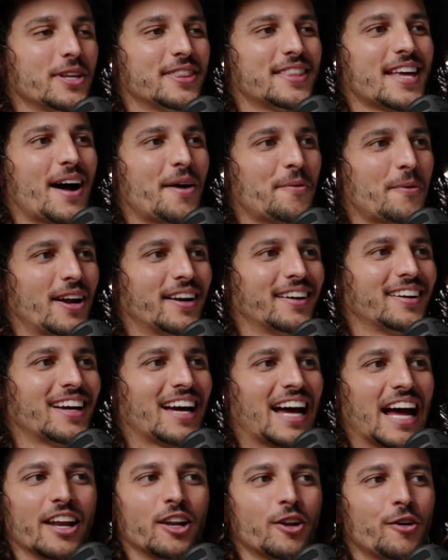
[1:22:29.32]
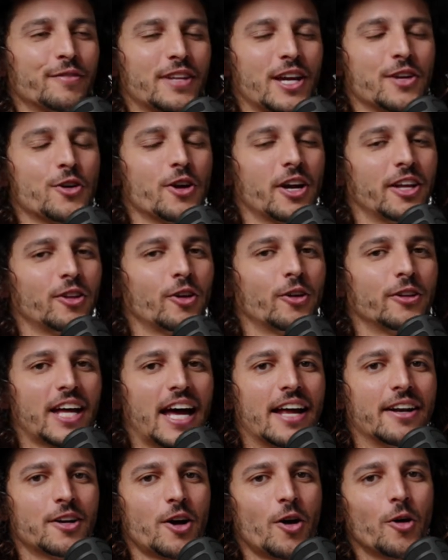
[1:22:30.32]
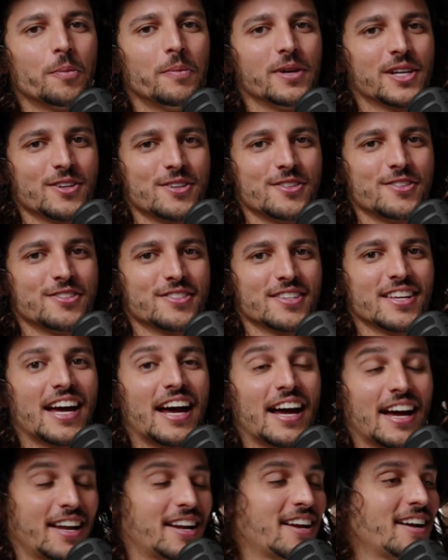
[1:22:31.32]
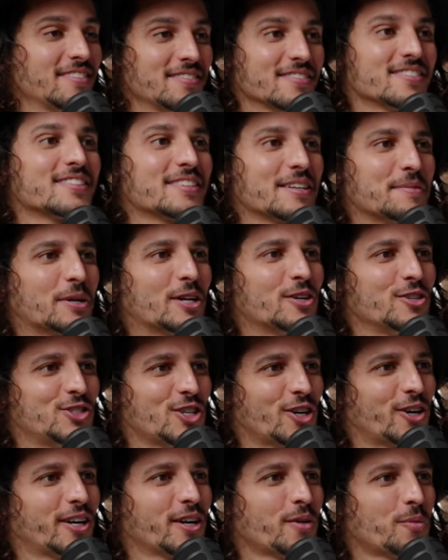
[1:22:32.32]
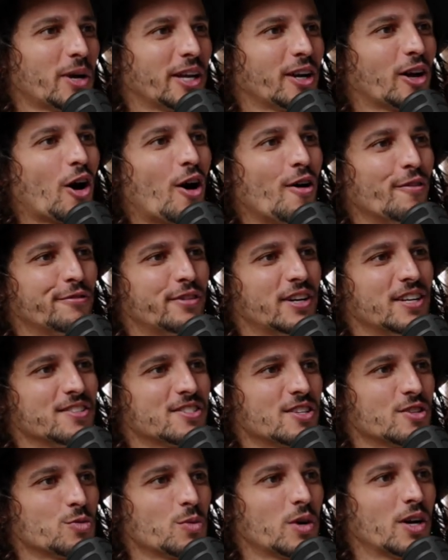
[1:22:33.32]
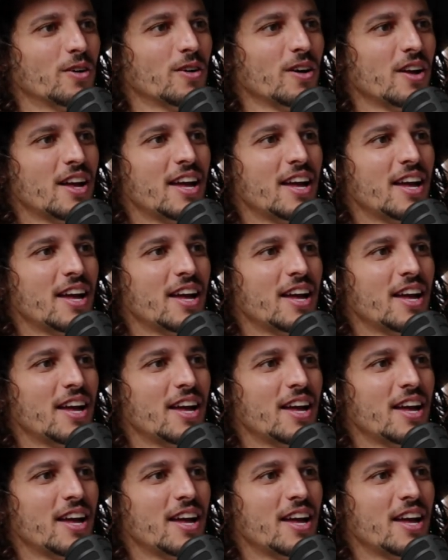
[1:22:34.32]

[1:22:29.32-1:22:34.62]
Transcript: with that one. I love that you end on that note because I had a similar journey with confidence as well.